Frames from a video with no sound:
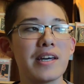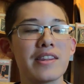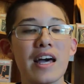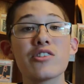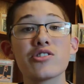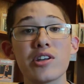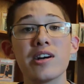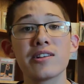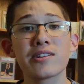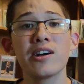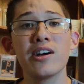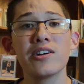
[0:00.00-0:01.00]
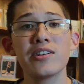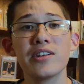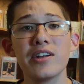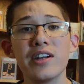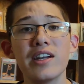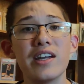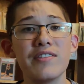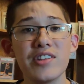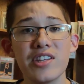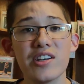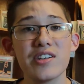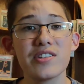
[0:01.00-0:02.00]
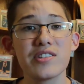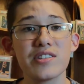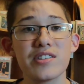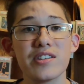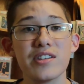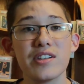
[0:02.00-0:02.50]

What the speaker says: $1,000 card if he does,